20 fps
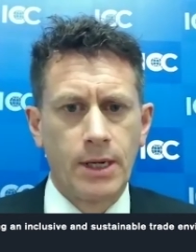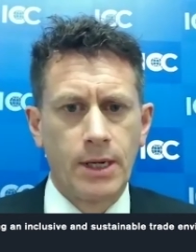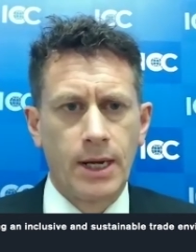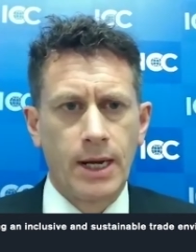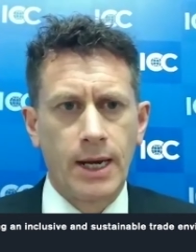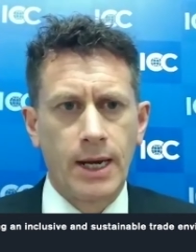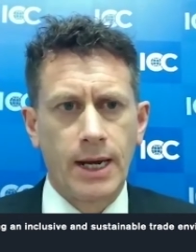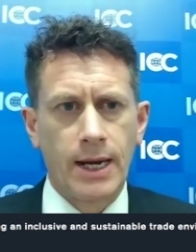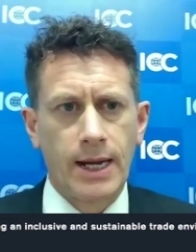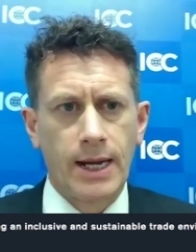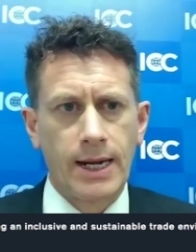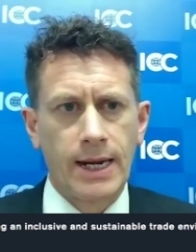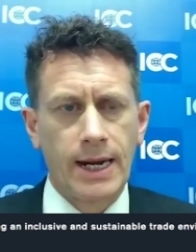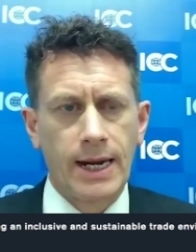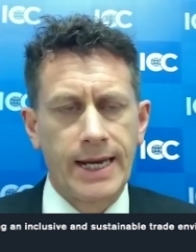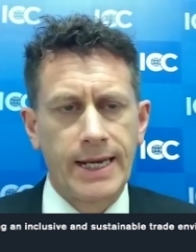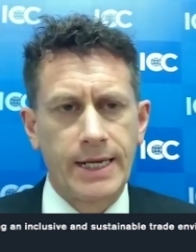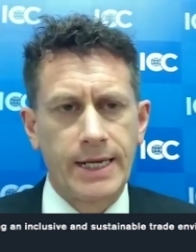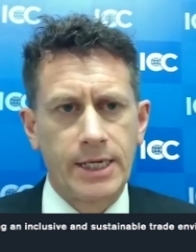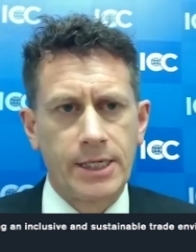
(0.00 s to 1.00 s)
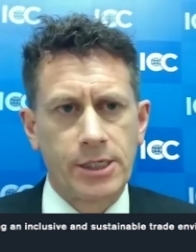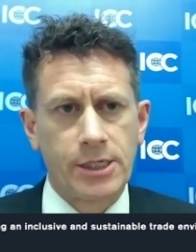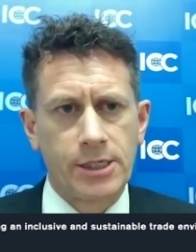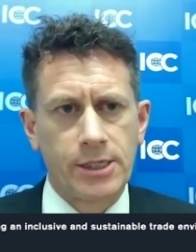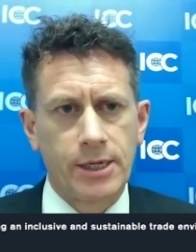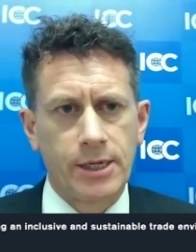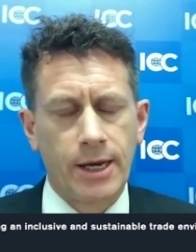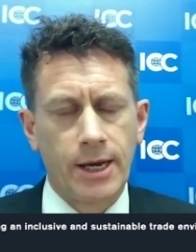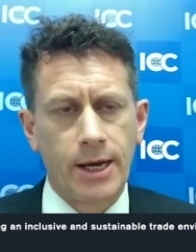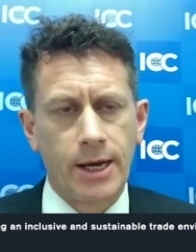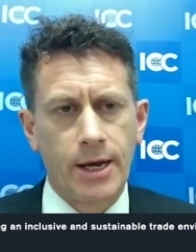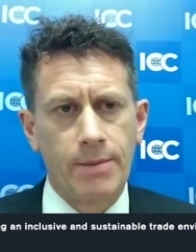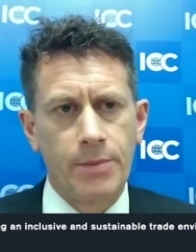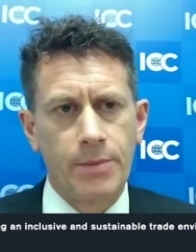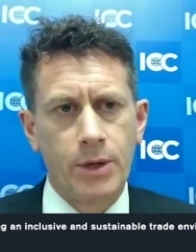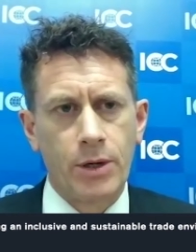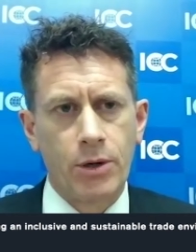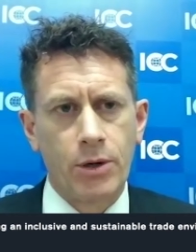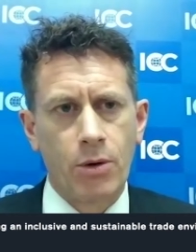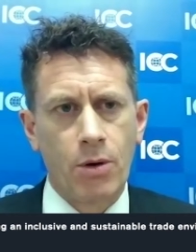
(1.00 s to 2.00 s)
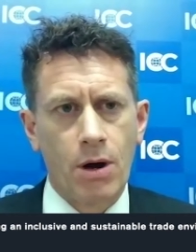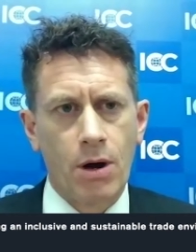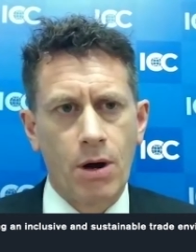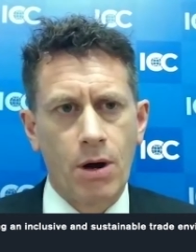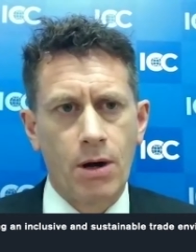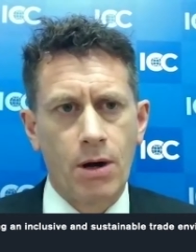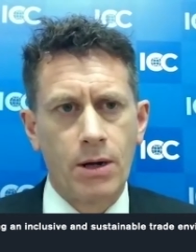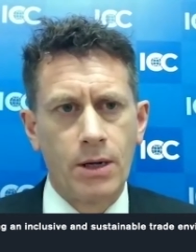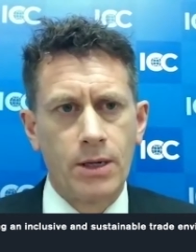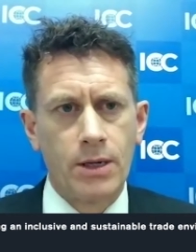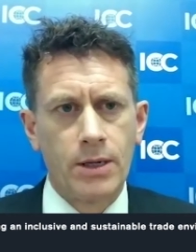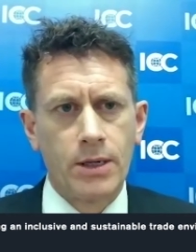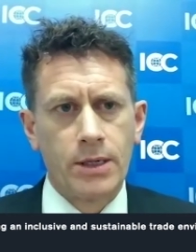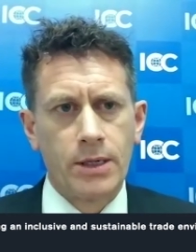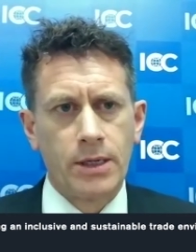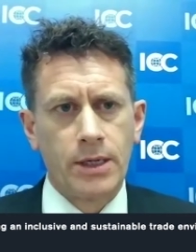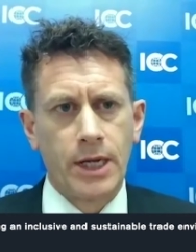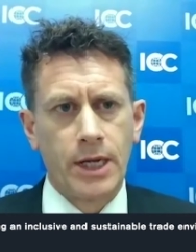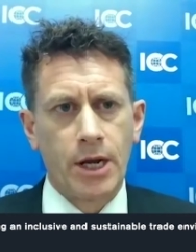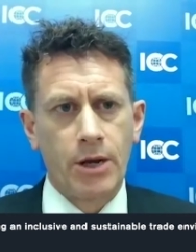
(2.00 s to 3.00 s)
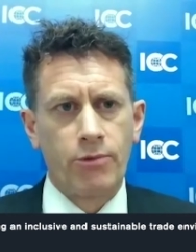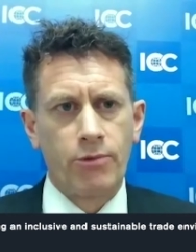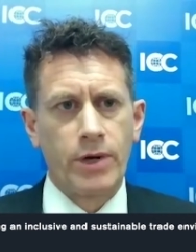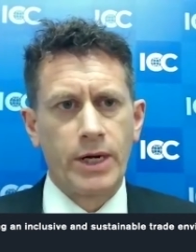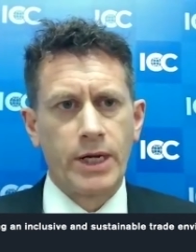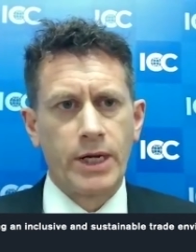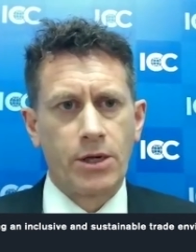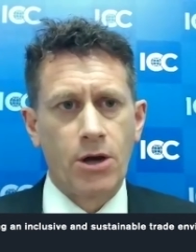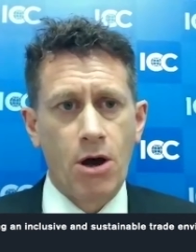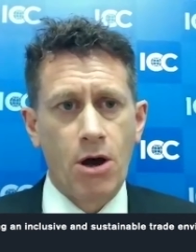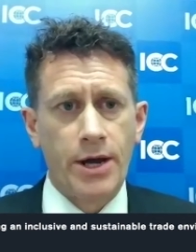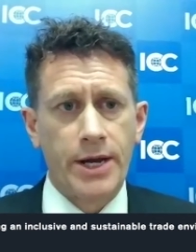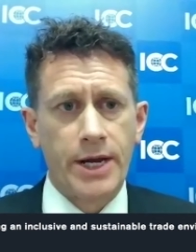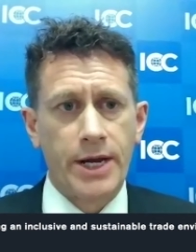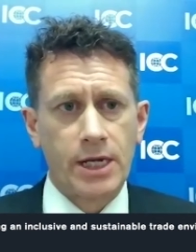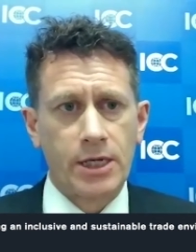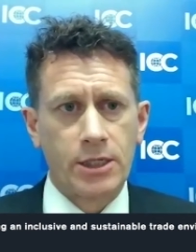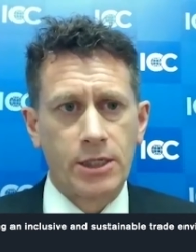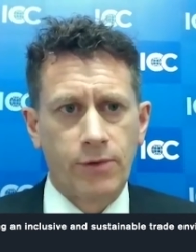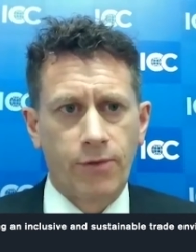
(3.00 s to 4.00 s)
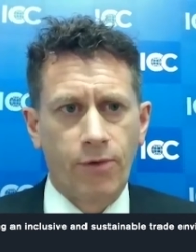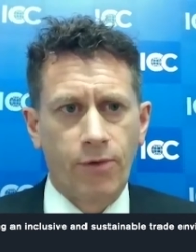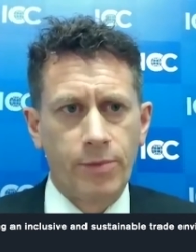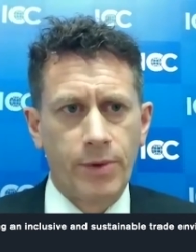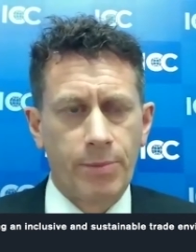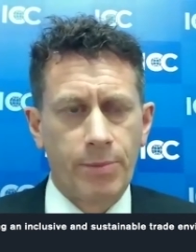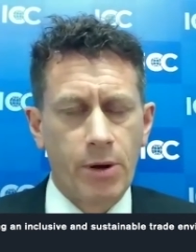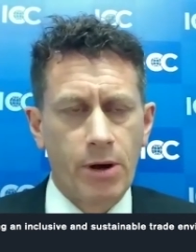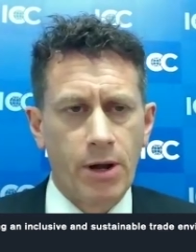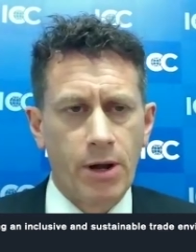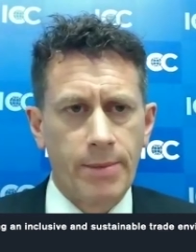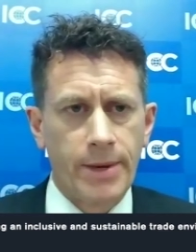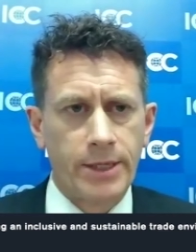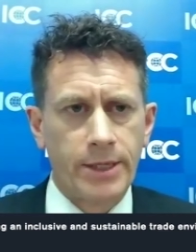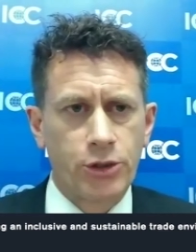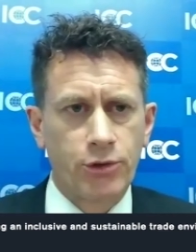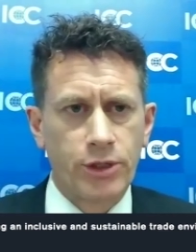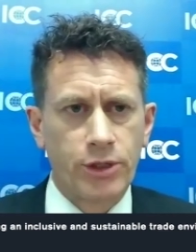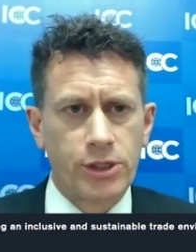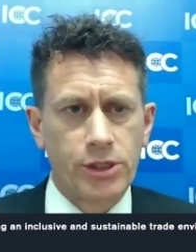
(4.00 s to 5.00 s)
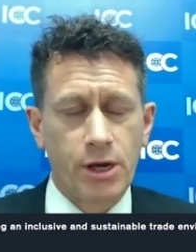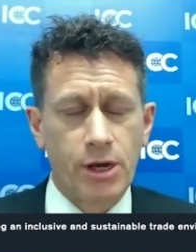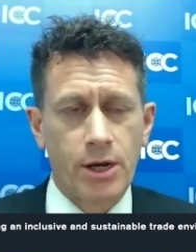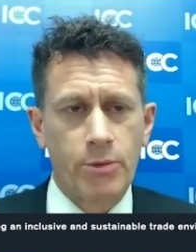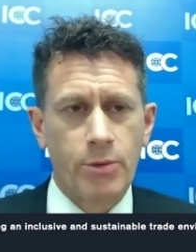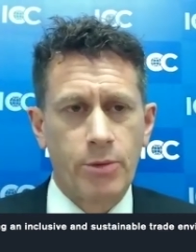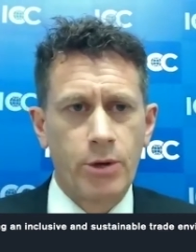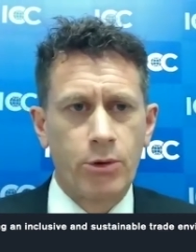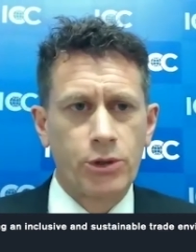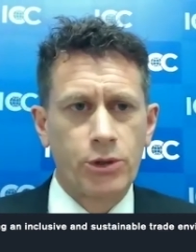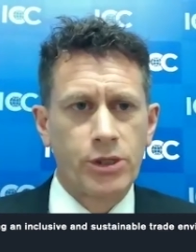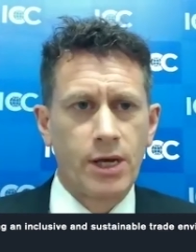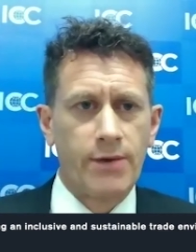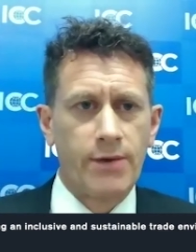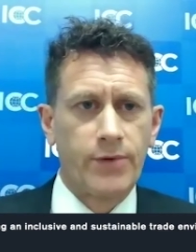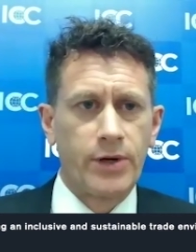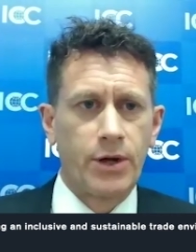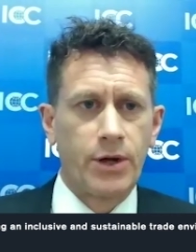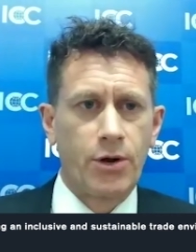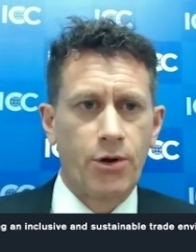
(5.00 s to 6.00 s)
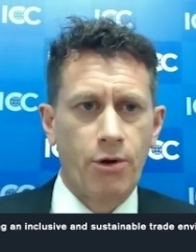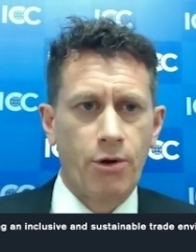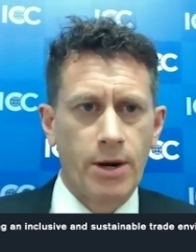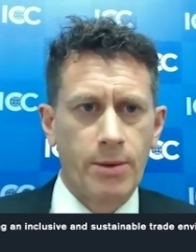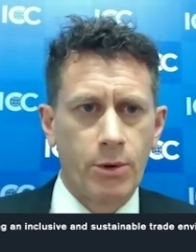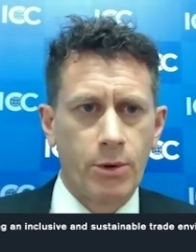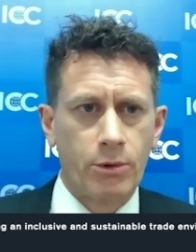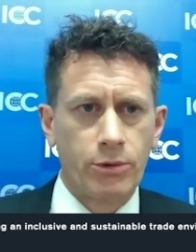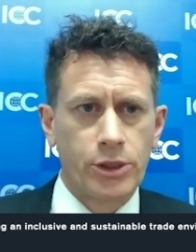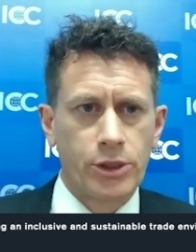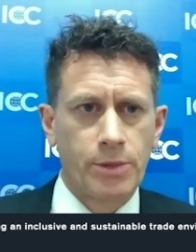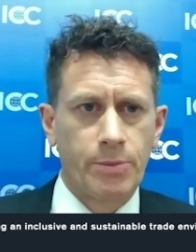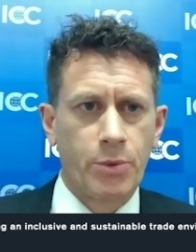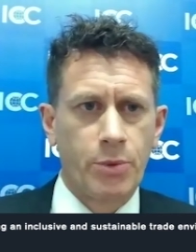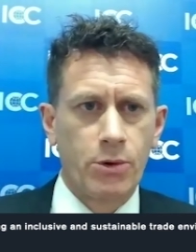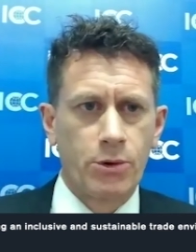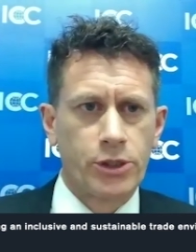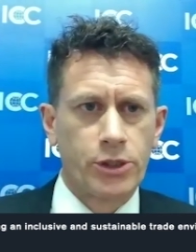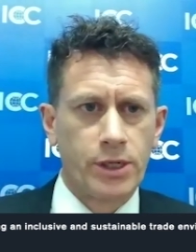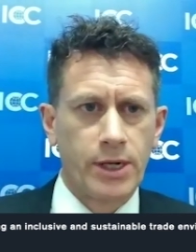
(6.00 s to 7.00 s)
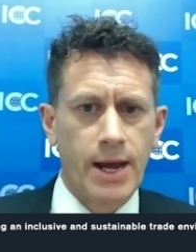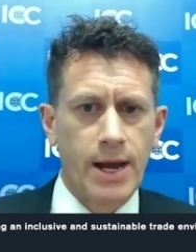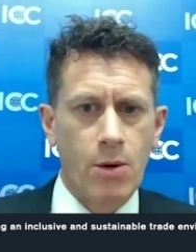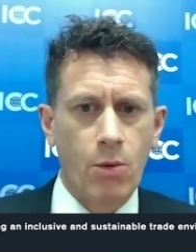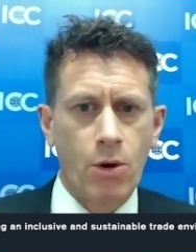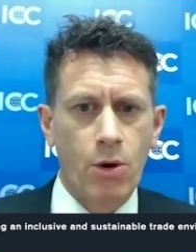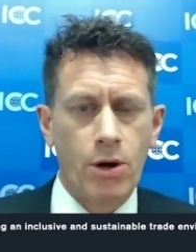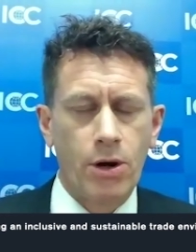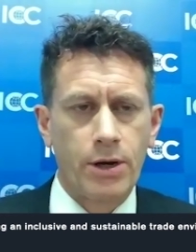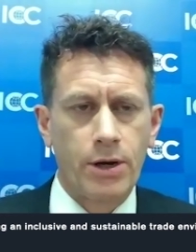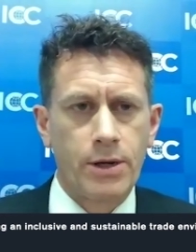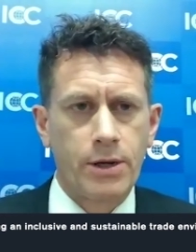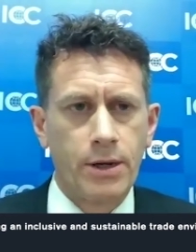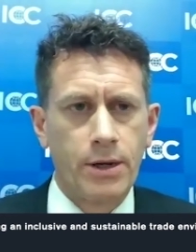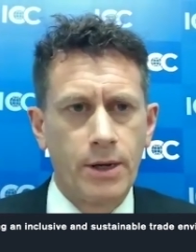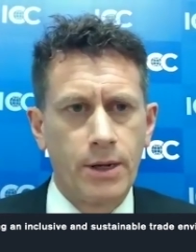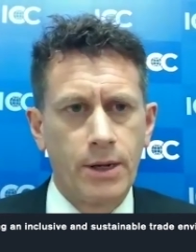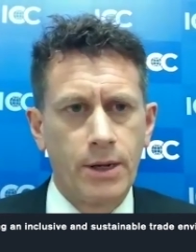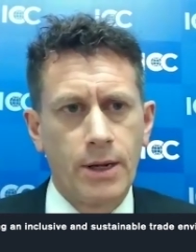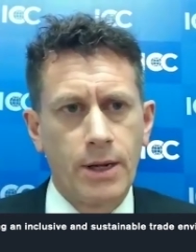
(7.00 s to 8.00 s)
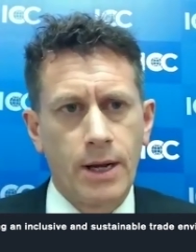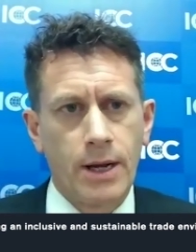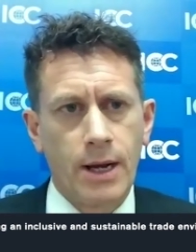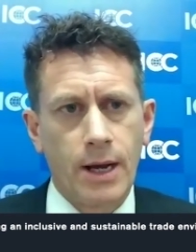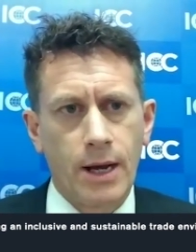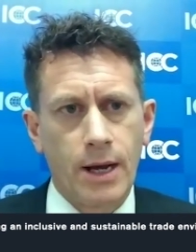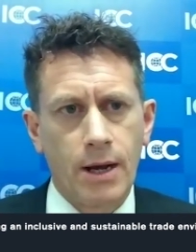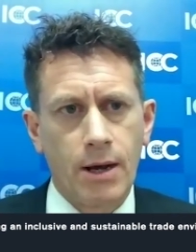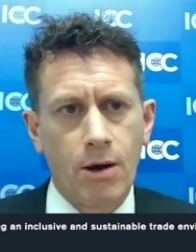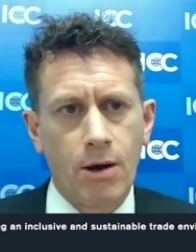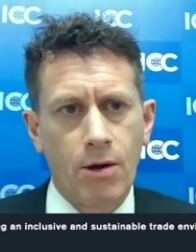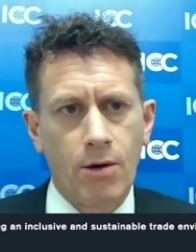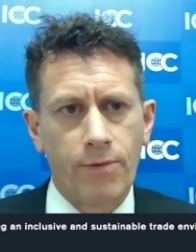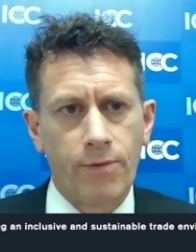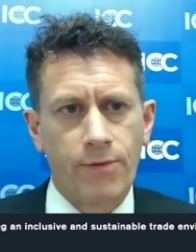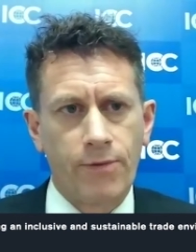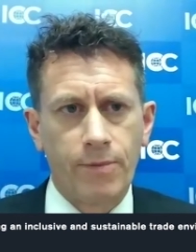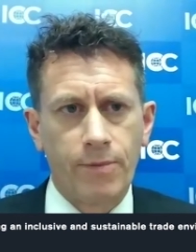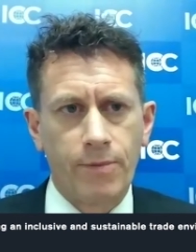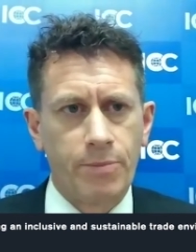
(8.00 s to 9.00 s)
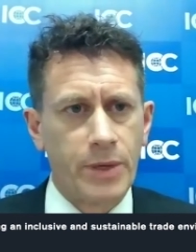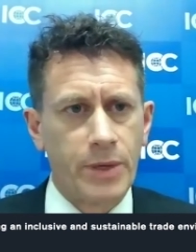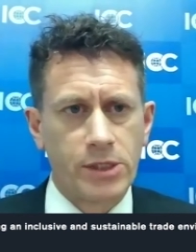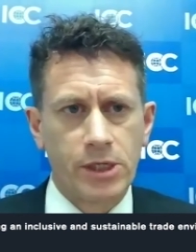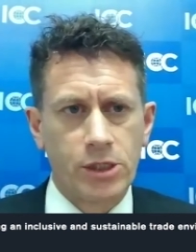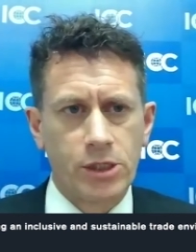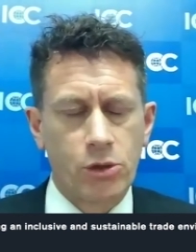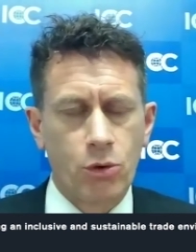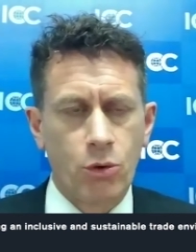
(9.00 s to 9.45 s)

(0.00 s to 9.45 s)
and ladies who are really guiding us from the parliamentary side, we also have an incredible supporter network of business